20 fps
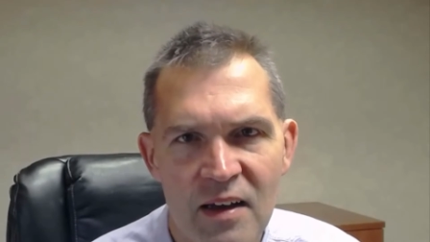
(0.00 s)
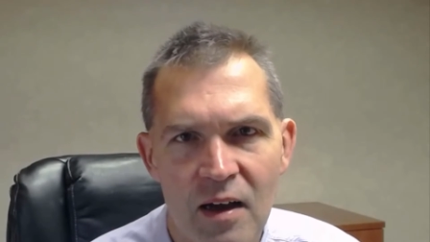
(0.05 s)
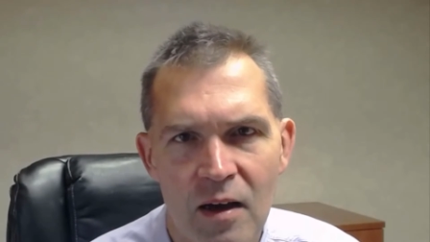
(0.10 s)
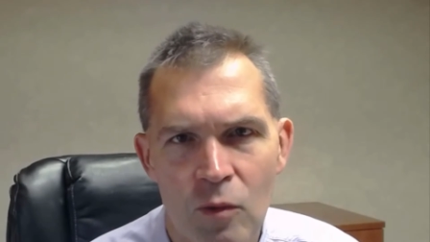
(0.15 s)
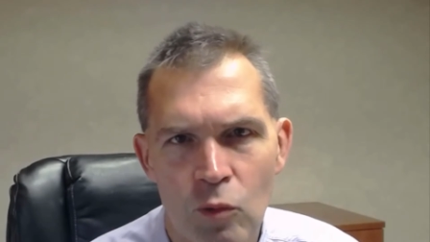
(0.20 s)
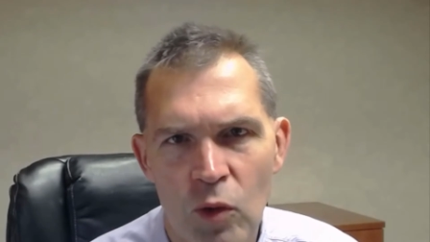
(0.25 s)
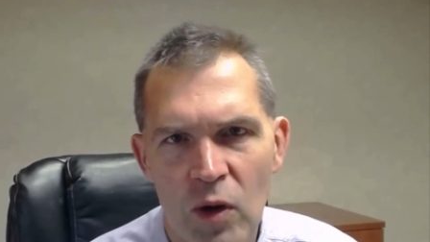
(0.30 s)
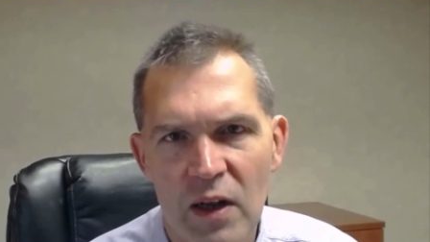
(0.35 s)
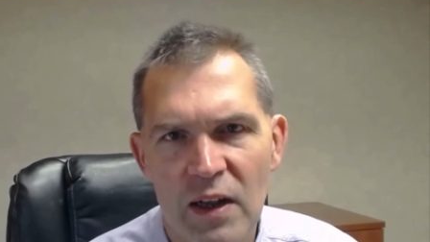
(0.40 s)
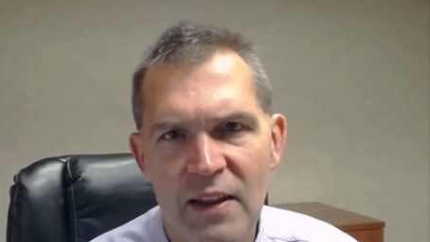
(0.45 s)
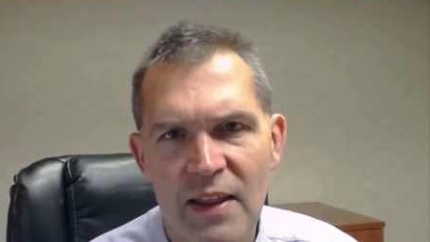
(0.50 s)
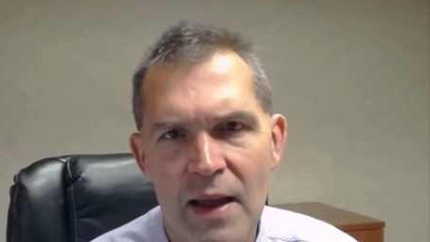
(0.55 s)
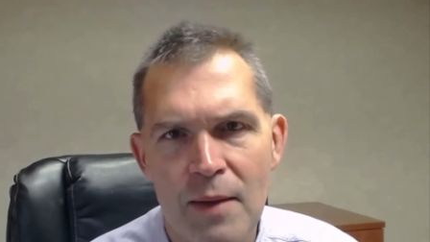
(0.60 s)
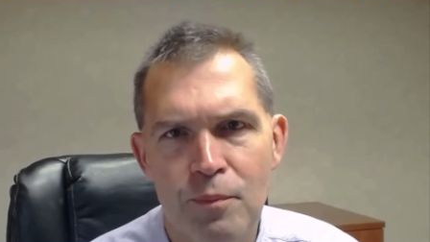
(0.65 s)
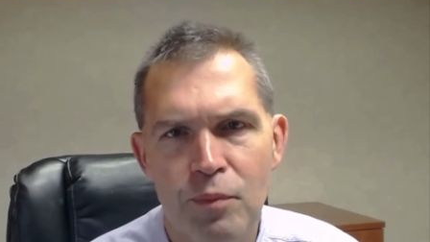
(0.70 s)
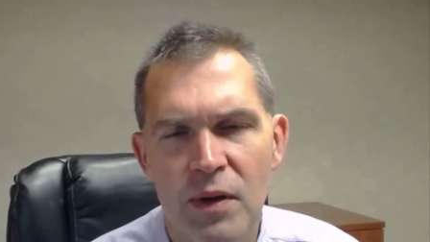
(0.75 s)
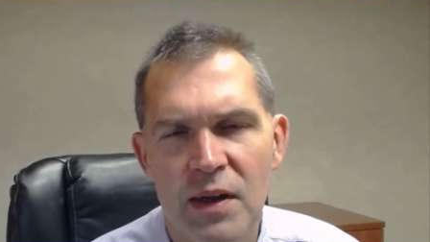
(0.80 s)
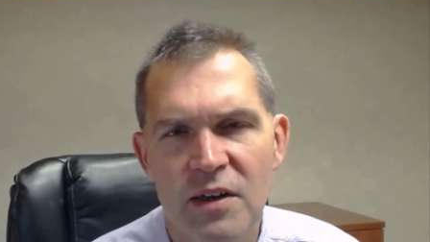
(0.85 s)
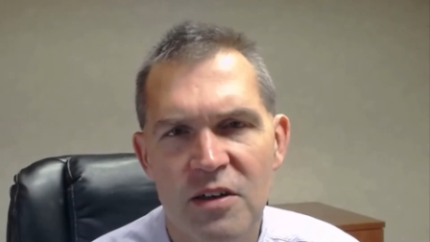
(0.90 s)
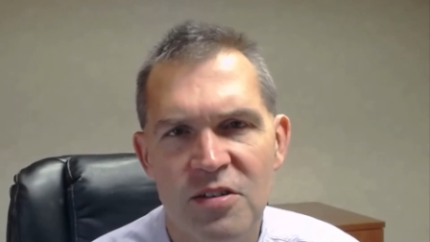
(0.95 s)
really that
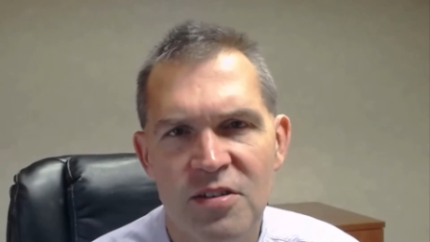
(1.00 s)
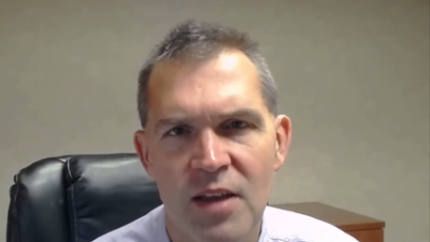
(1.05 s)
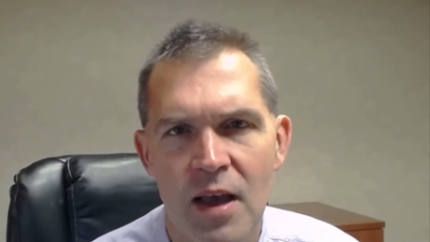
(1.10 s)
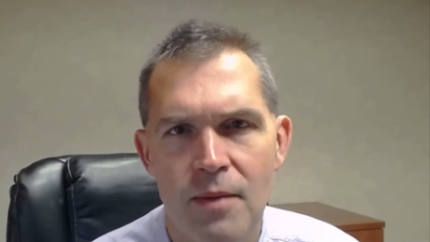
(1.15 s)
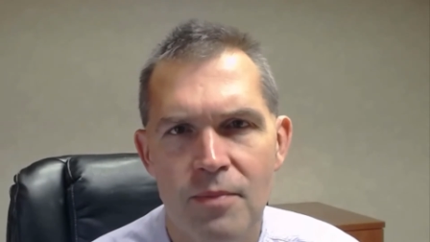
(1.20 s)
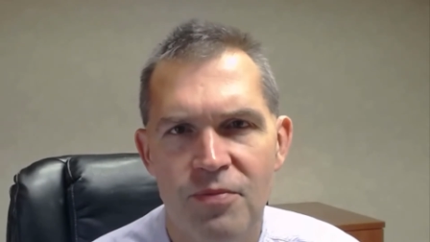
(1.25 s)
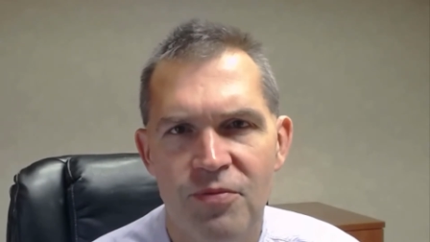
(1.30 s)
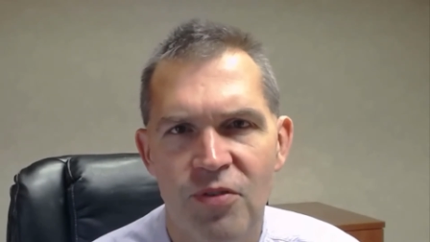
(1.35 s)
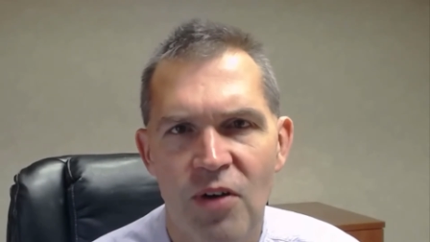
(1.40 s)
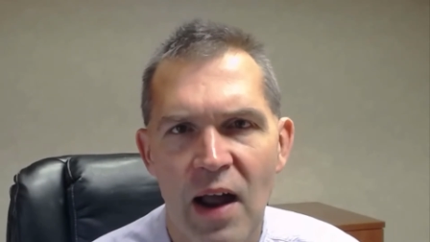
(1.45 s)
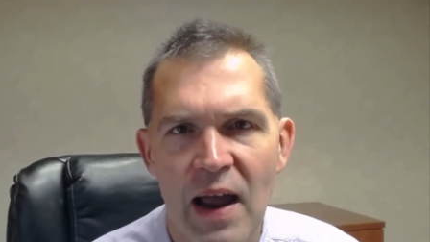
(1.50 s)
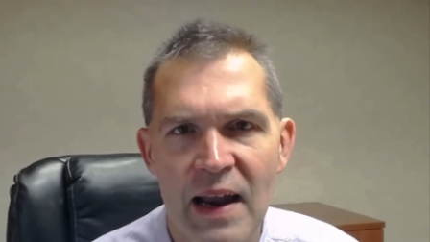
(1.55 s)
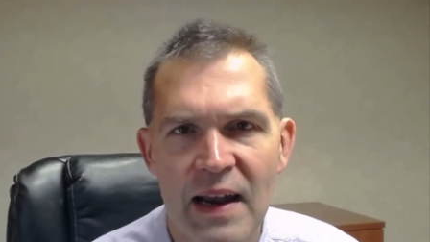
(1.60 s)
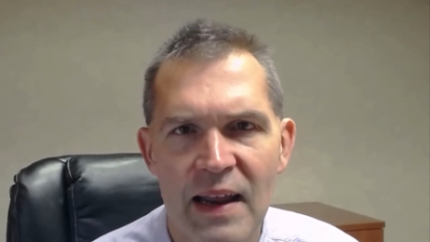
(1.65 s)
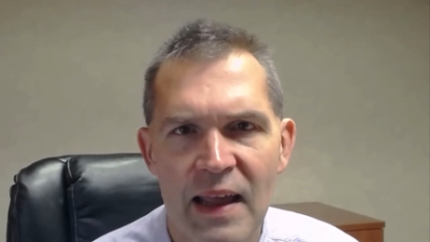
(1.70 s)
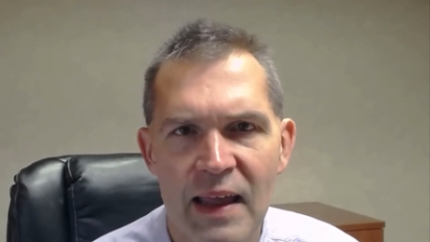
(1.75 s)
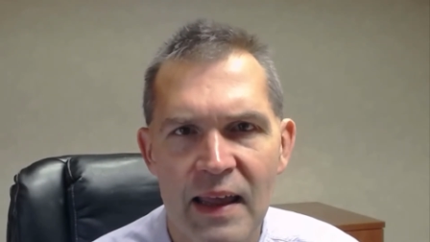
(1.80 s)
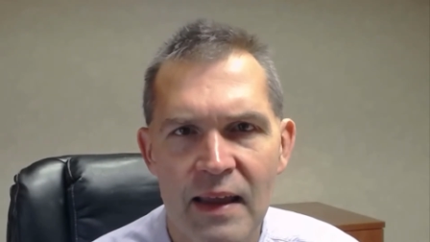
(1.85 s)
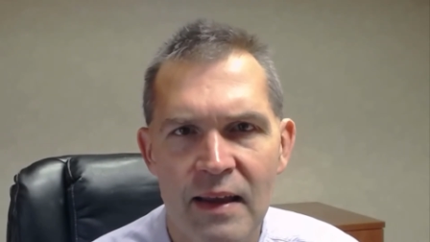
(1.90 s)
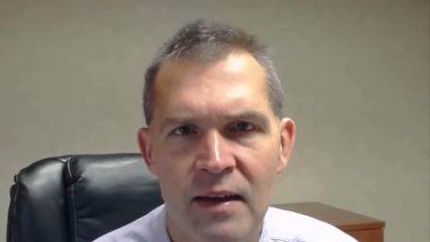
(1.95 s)
Breeders' Cup
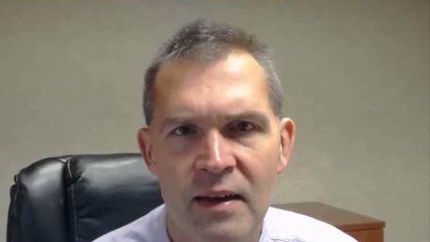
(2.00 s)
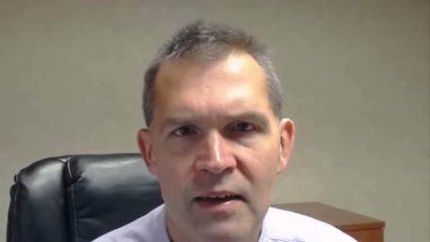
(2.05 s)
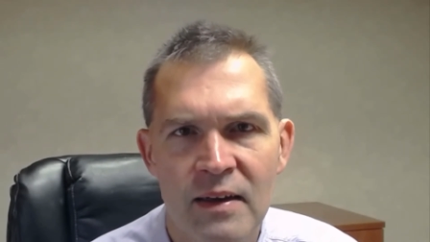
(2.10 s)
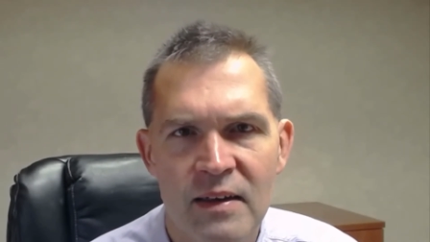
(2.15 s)
Friday,